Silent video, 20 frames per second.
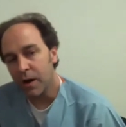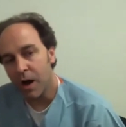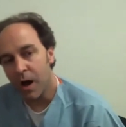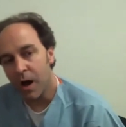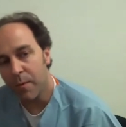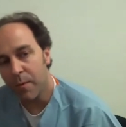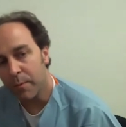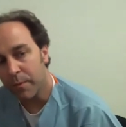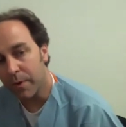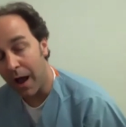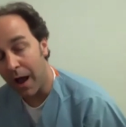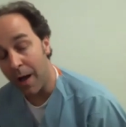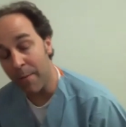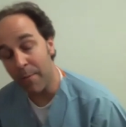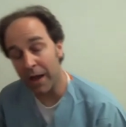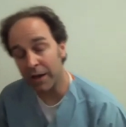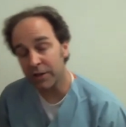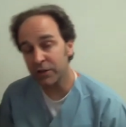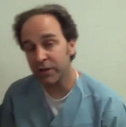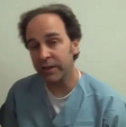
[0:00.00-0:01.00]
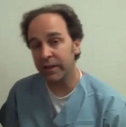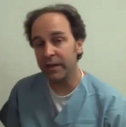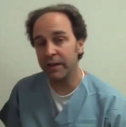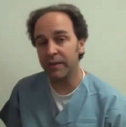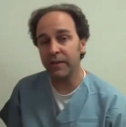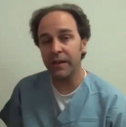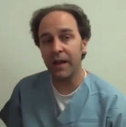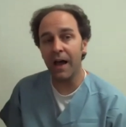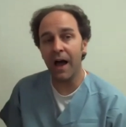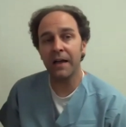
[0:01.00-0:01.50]
Um, I'm actually in
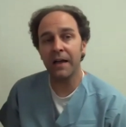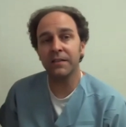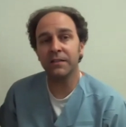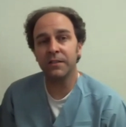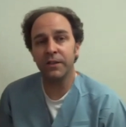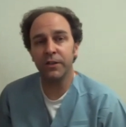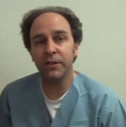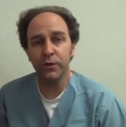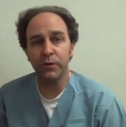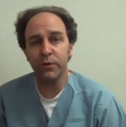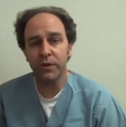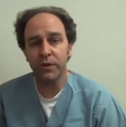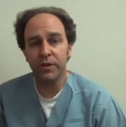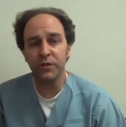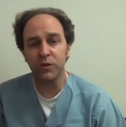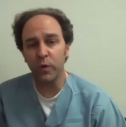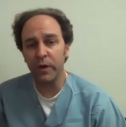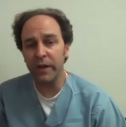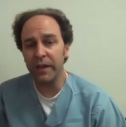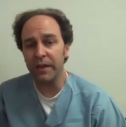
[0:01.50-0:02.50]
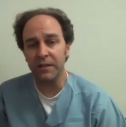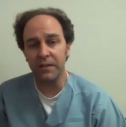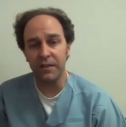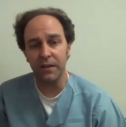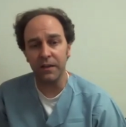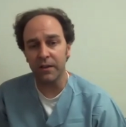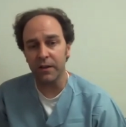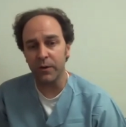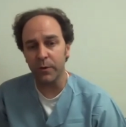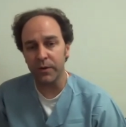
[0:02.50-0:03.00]
the ICU this week
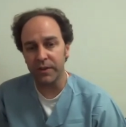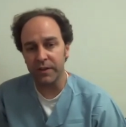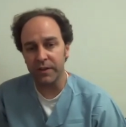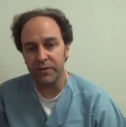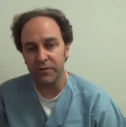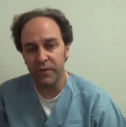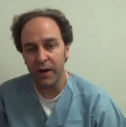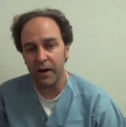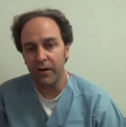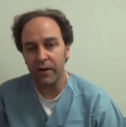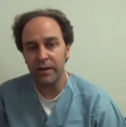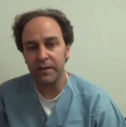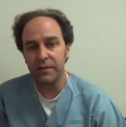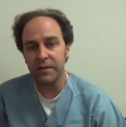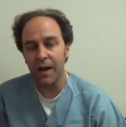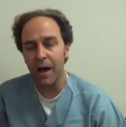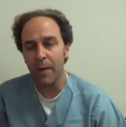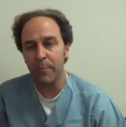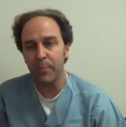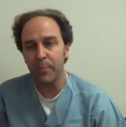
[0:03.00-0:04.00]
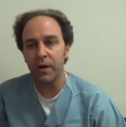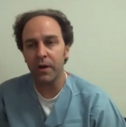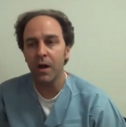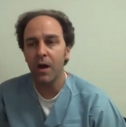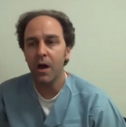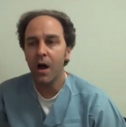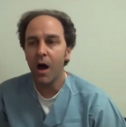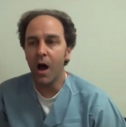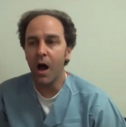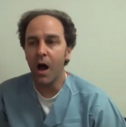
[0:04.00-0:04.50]
dealing with this very topic.
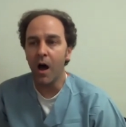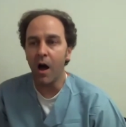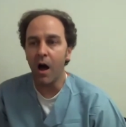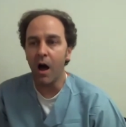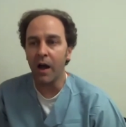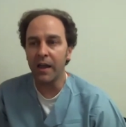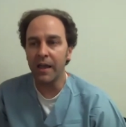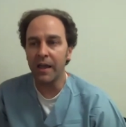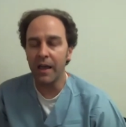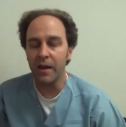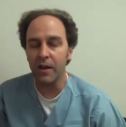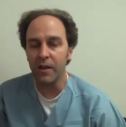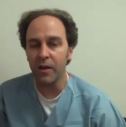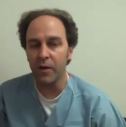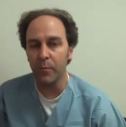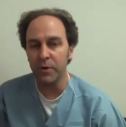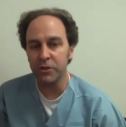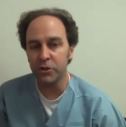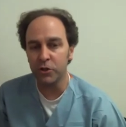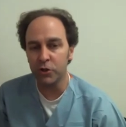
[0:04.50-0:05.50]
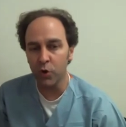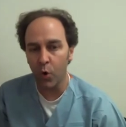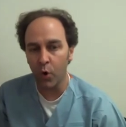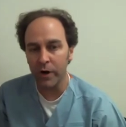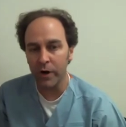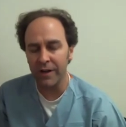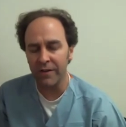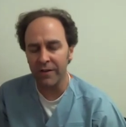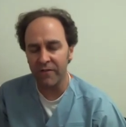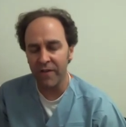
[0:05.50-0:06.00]
Uh, again, a
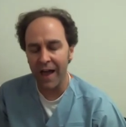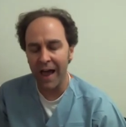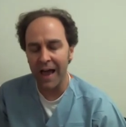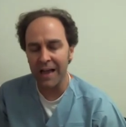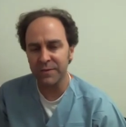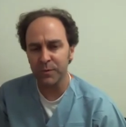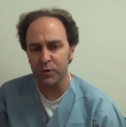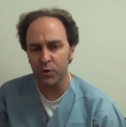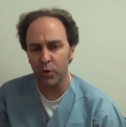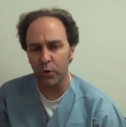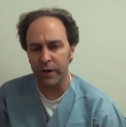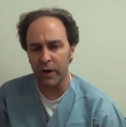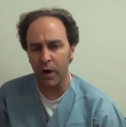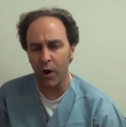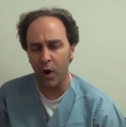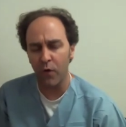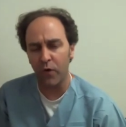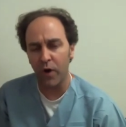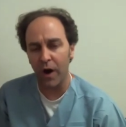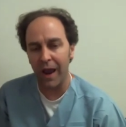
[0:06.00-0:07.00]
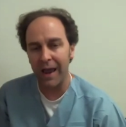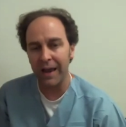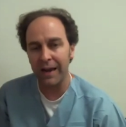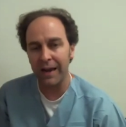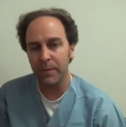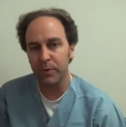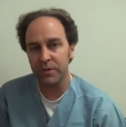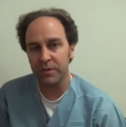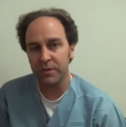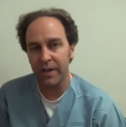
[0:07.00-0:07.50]
majority, a vast majority, over
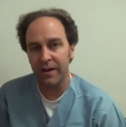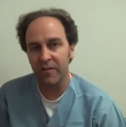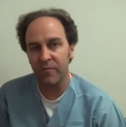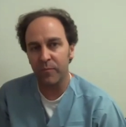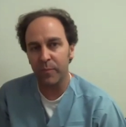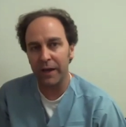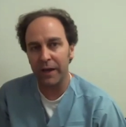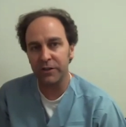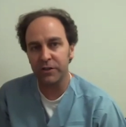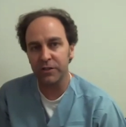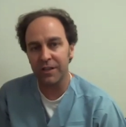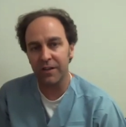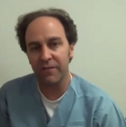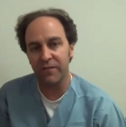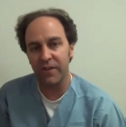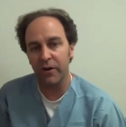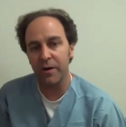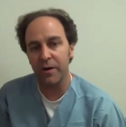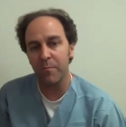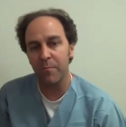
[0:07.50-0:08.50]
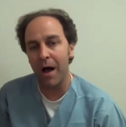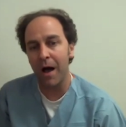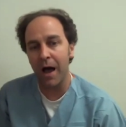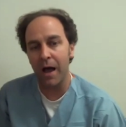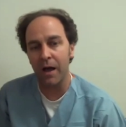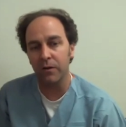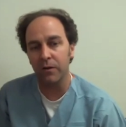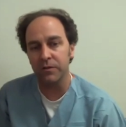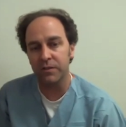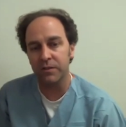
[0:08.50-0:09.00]
80% of patients have very
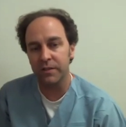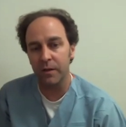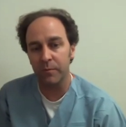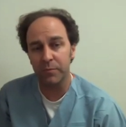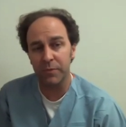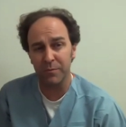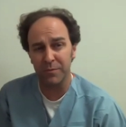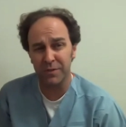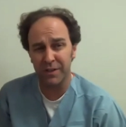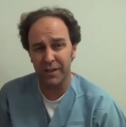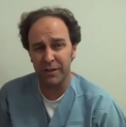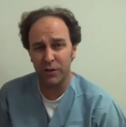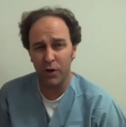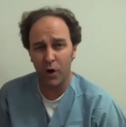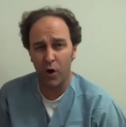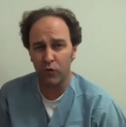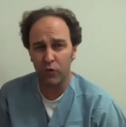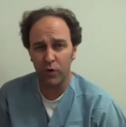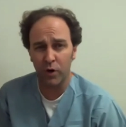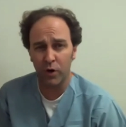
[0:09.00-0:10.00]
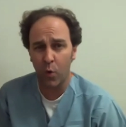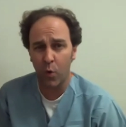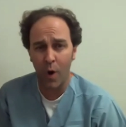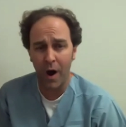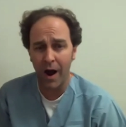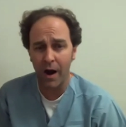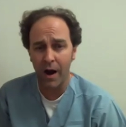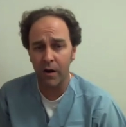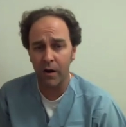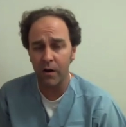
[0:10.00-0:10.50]
mild symptoms that don't
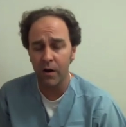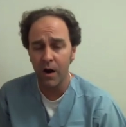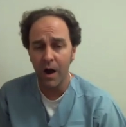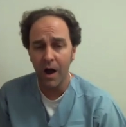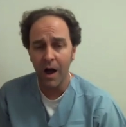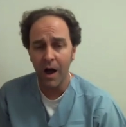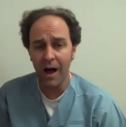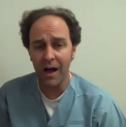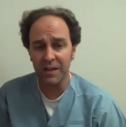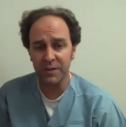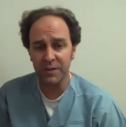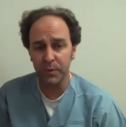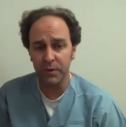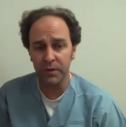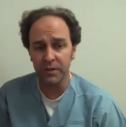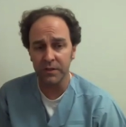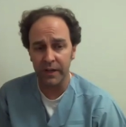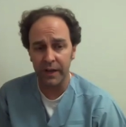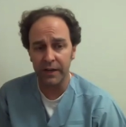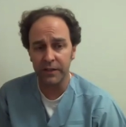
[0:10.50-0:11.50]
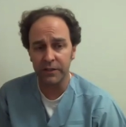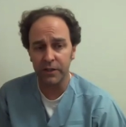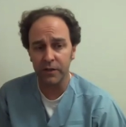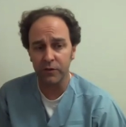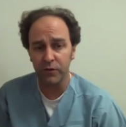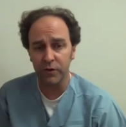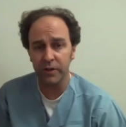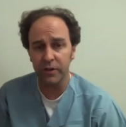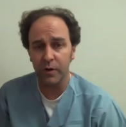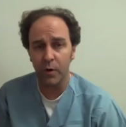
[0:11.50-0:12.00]
require hospitalization,
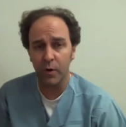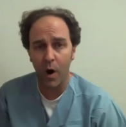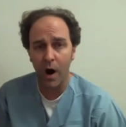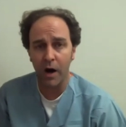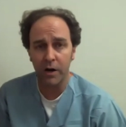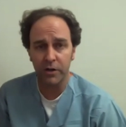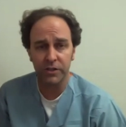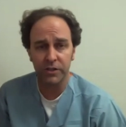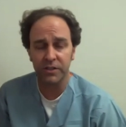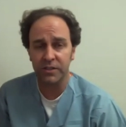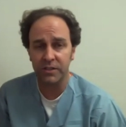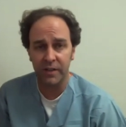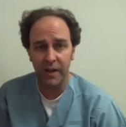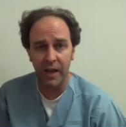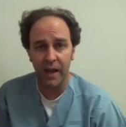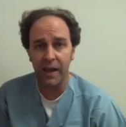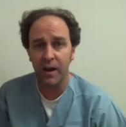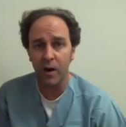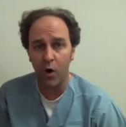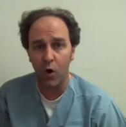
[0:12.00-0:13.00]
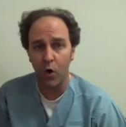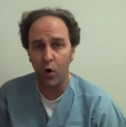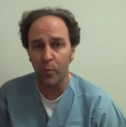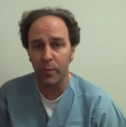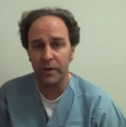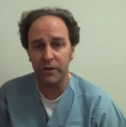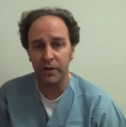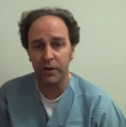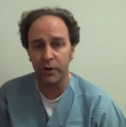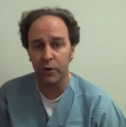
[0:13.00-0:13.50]
really require just staying home
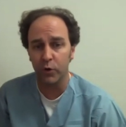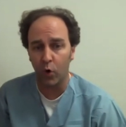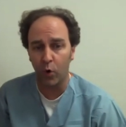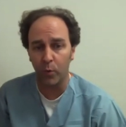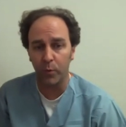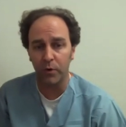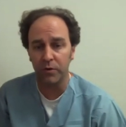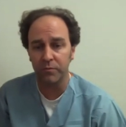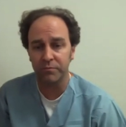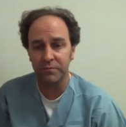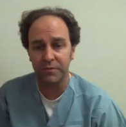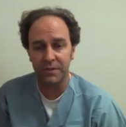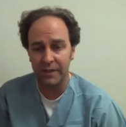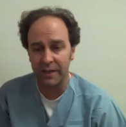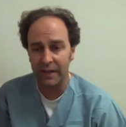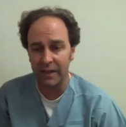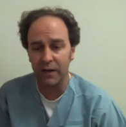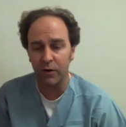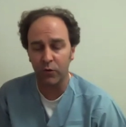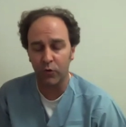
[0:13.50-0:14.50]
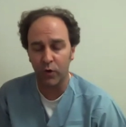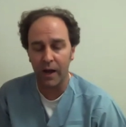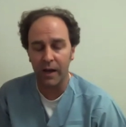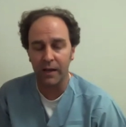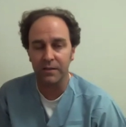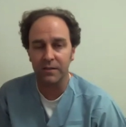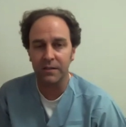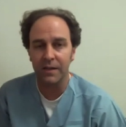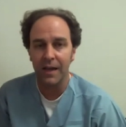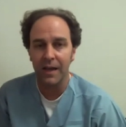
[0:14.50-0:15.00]
and the normal getting
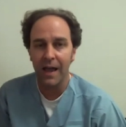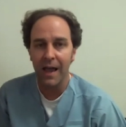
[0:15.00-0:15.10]
rest.